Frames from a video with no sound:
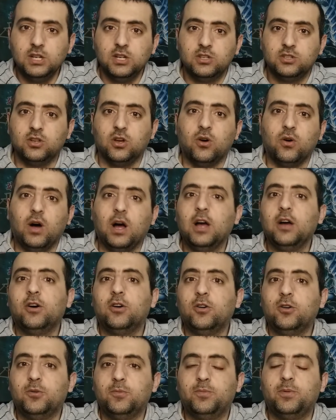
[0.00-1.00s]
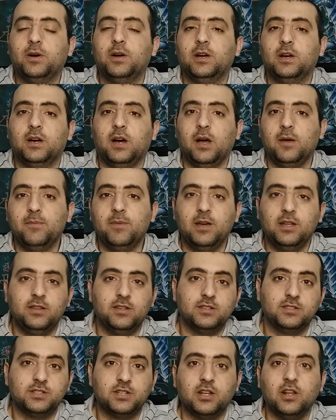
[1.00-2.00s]
So I hope I made
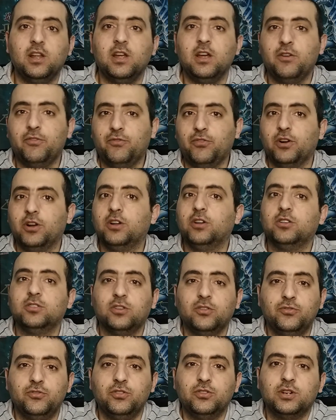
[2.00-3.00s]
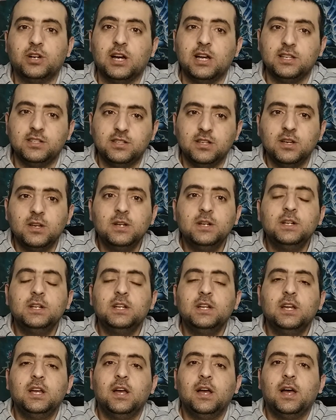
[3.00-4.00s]
this clear for a lot of you
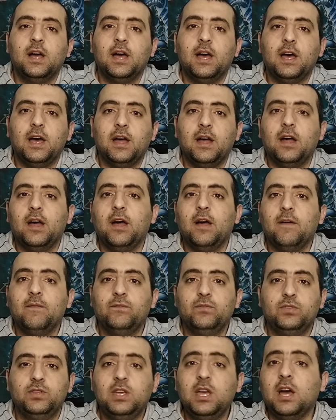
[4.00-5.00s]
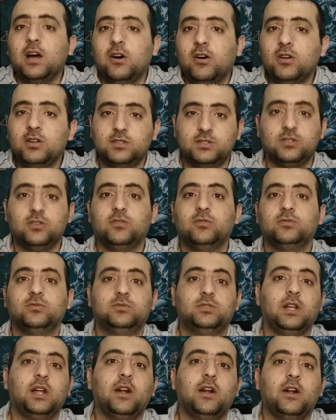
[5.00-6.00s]
guys. And yeah, also
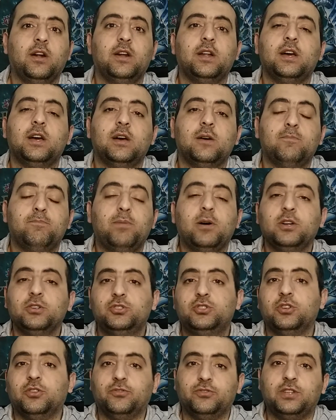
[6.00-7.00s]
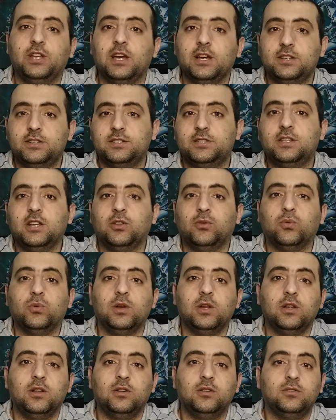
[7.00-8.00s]
there are a bunch of decks that
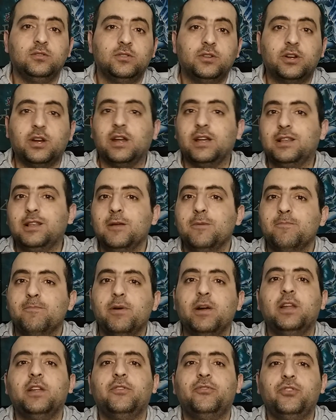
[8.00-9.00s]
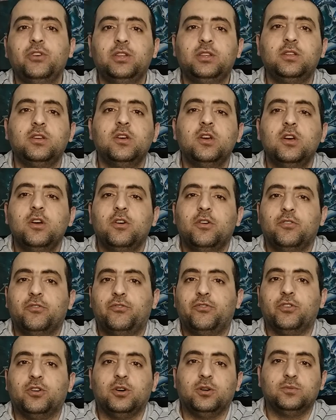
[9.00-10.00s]
will greatly benefit
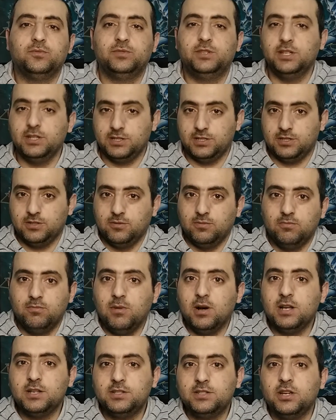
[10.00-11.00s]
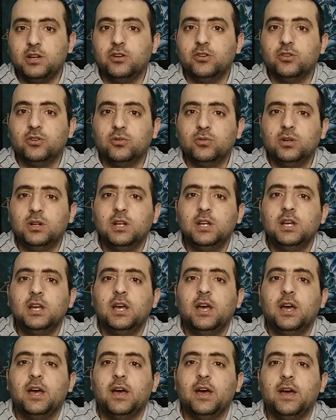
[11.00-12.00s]
from this Master Rule,
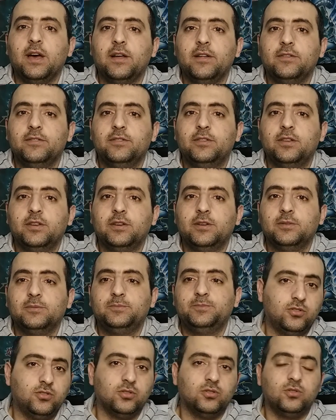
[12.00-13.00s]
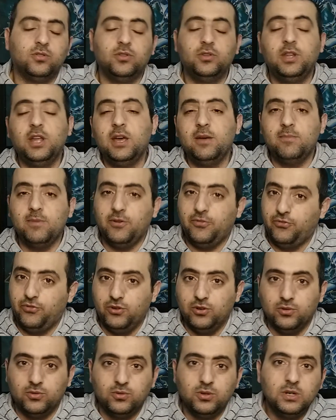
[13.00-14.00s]
and to name a
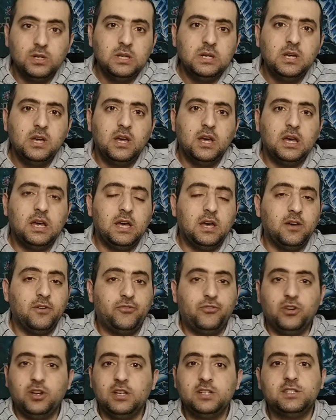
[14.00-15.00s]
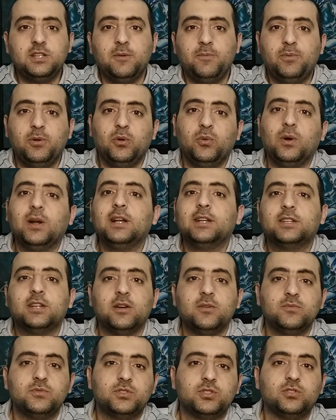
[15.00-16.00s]
few, for example, when it
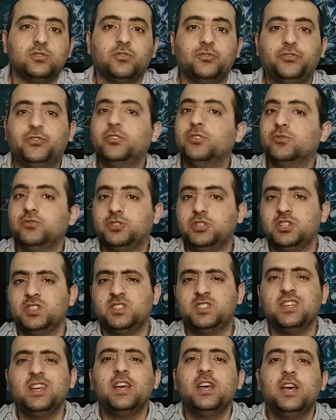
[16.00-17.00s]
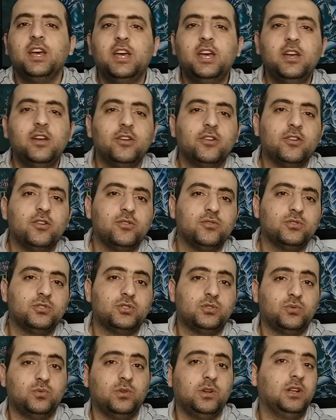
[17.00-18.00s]
comes to fusions,
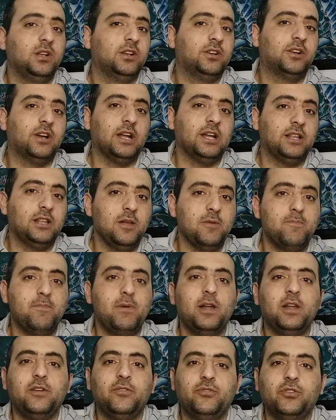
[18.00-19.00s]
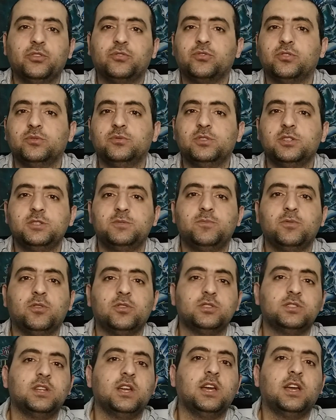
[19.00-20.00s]
heroes will greatly benefit from this
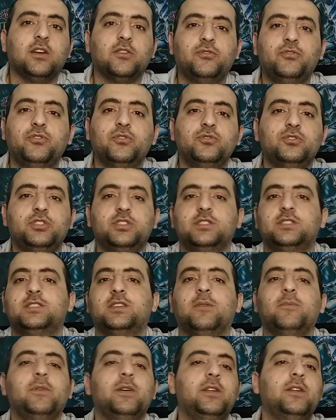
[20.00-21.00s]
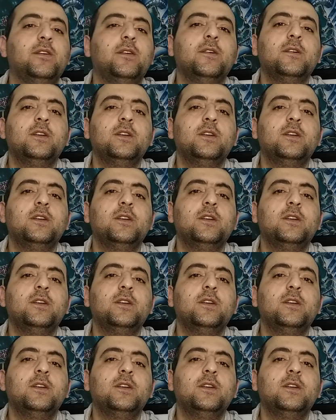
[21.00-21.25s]
because they can fusion summon